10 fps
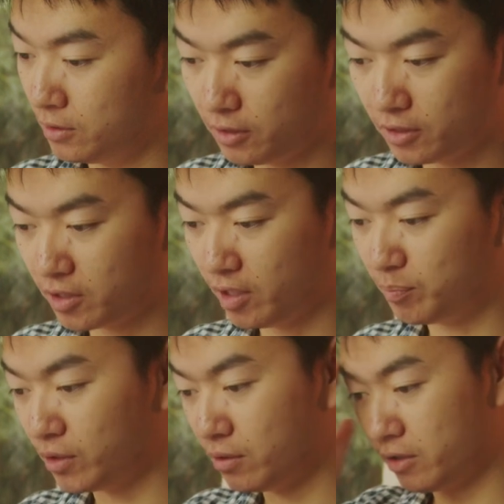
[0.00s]

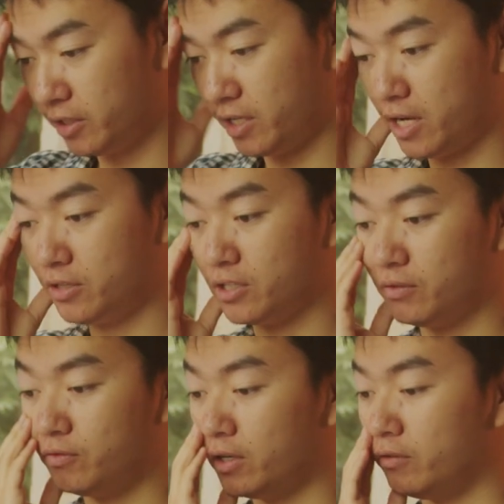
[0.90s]
6K Pro already had
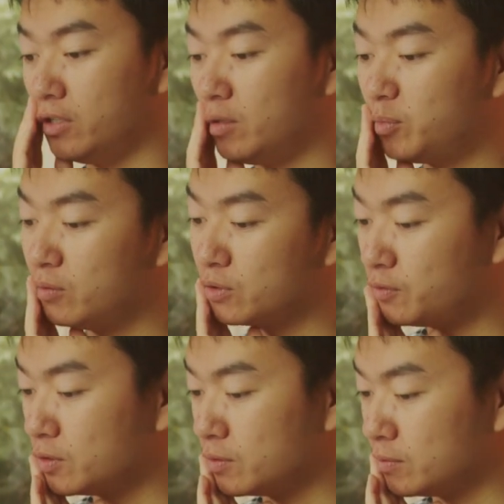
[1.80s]
Gen 5. The update was
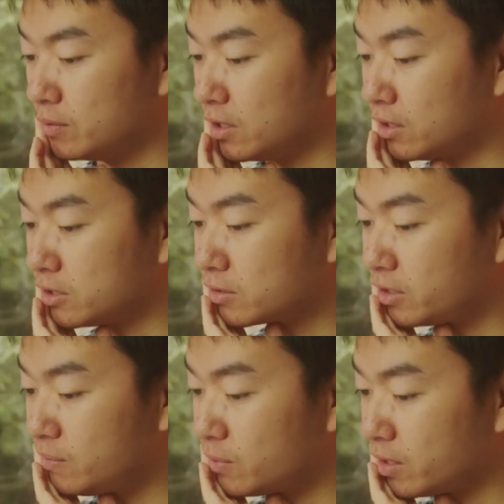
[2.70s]
for
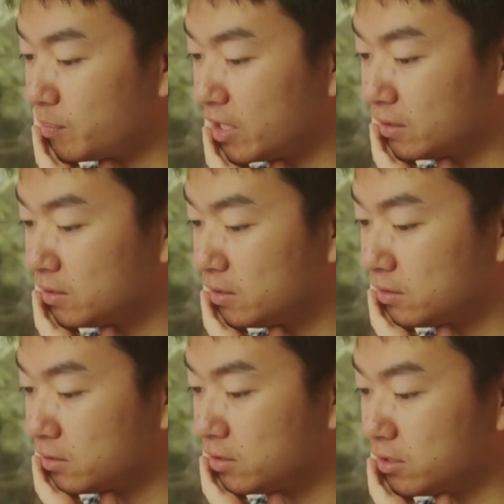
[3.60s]
screen white
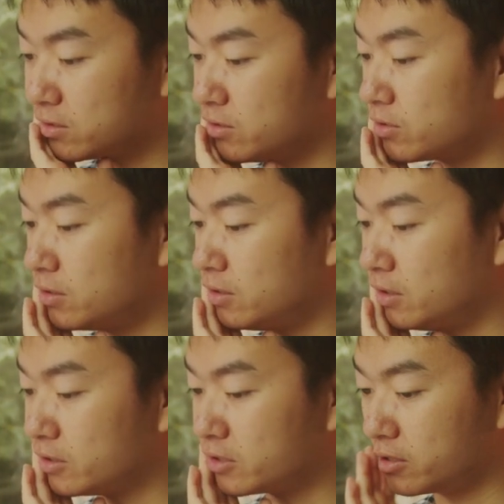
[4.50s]
balance and tint control
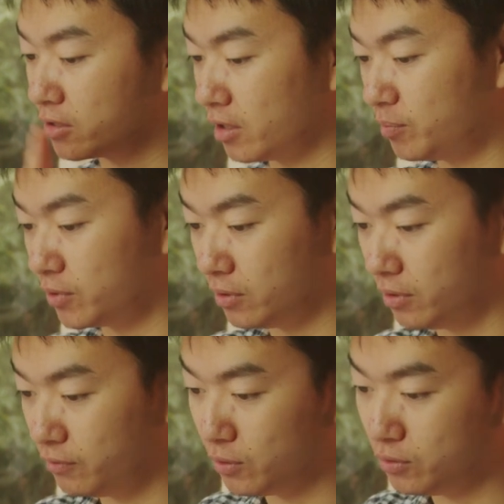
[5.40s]
on the 6K Pro.
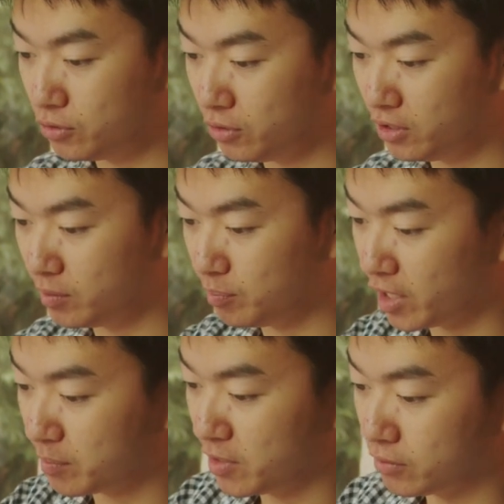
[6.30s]
If you're shooting in
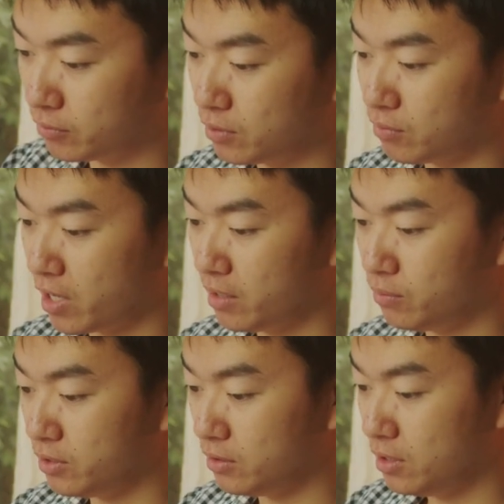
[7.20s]
Blackmagic
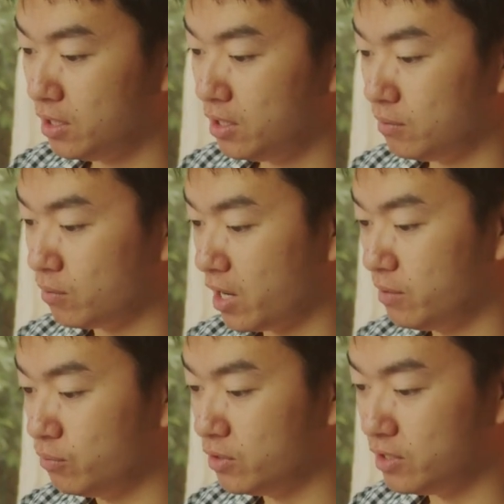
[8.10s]
RAW,
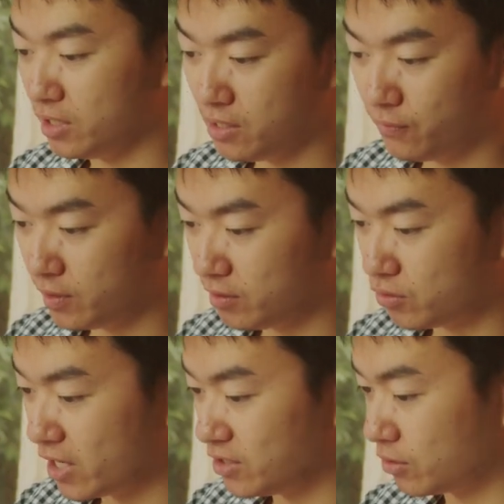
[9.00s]
why would even
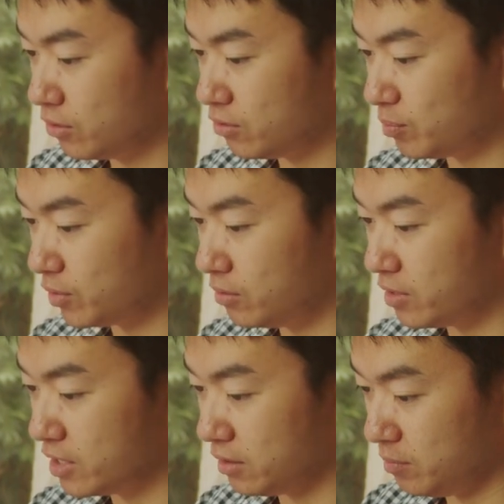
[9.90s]
transcode to
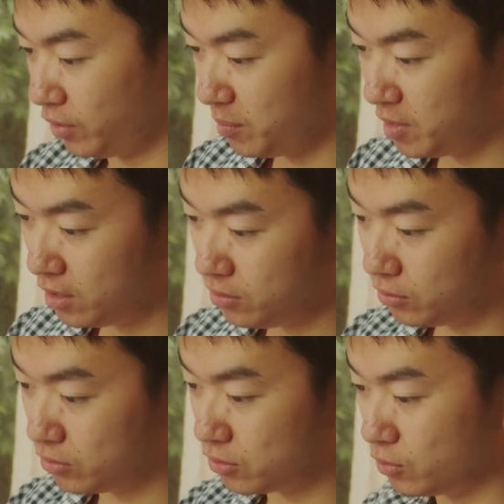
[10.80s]
ProRes? In Premiere,
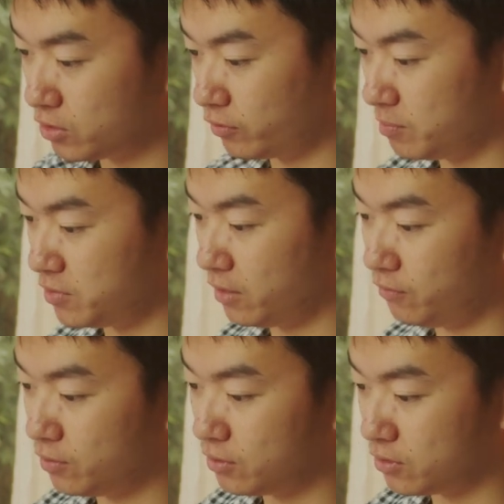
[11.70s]
you could switch from Gen
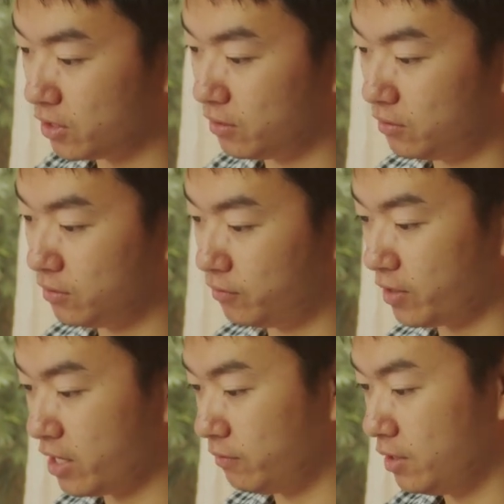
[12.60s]
4 to Gen
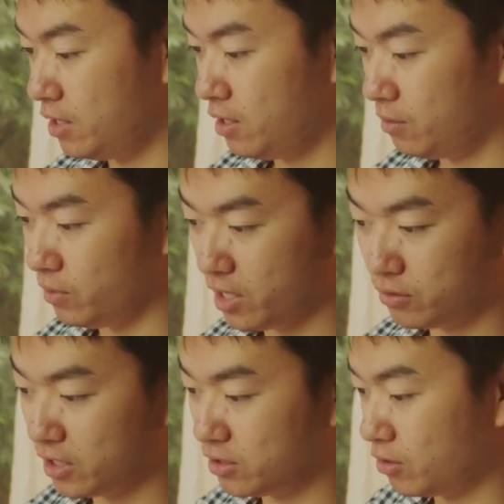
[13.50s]
5
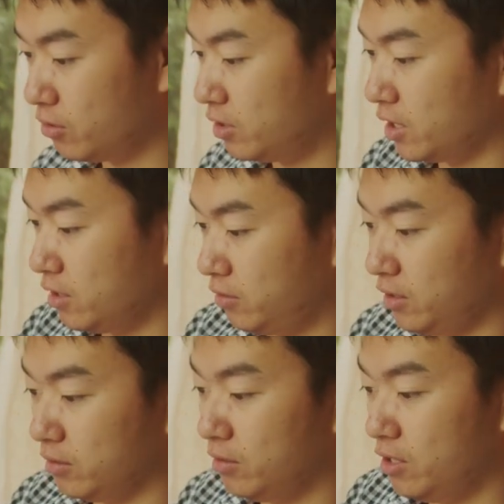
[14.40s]
without transcoding
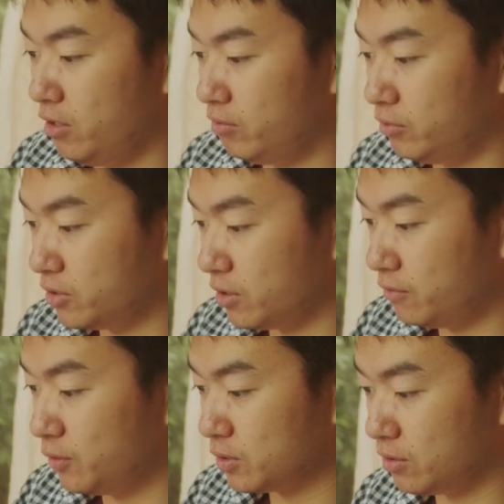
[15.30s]
anything.
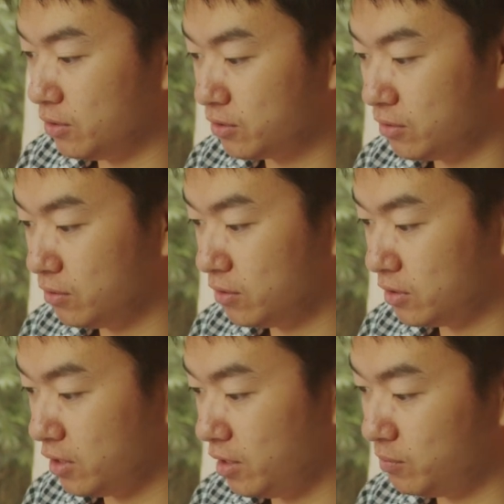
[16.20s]
Resolve was also the
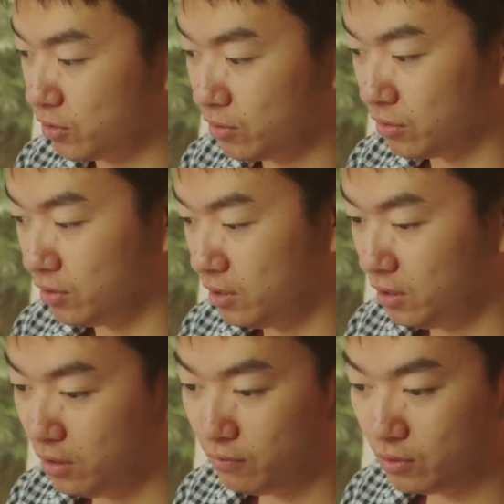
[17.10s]
same too.
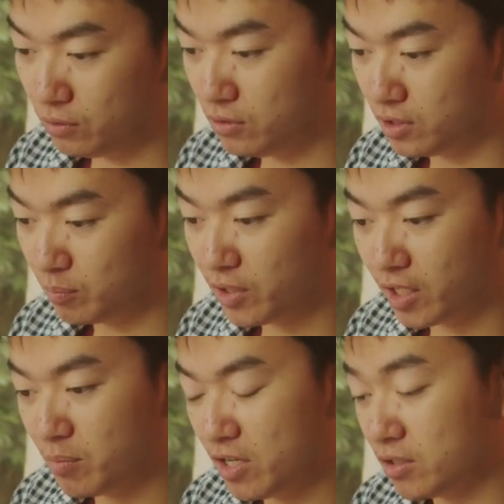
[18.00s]
If you're using
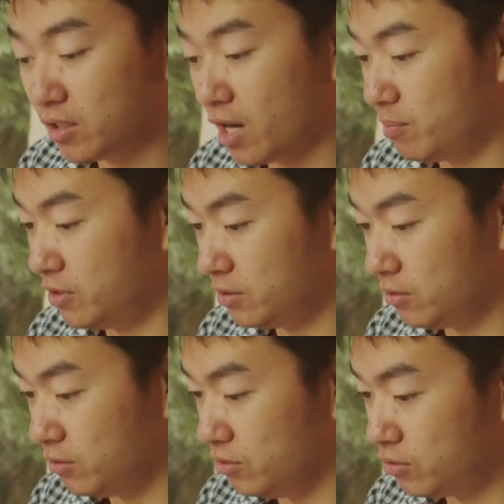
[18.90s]
Blackmagic
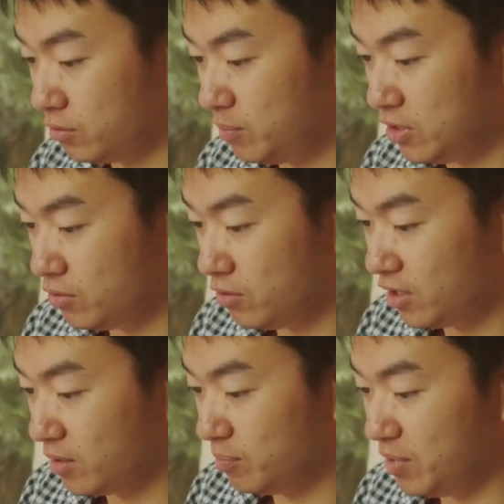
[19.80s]
cameras, you should be
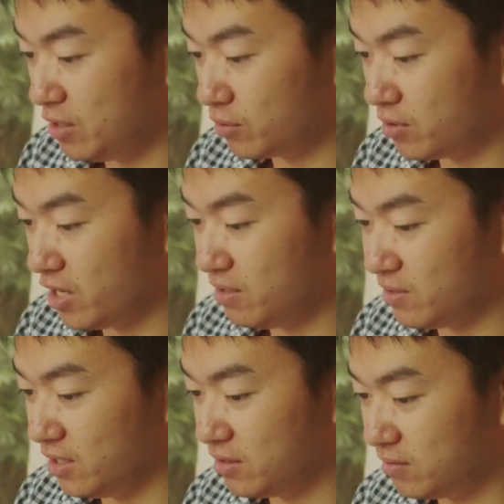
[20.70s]
shooting in B-RAW
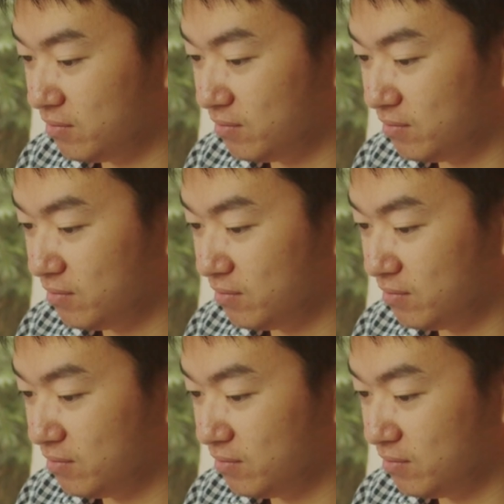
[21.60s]
anyways.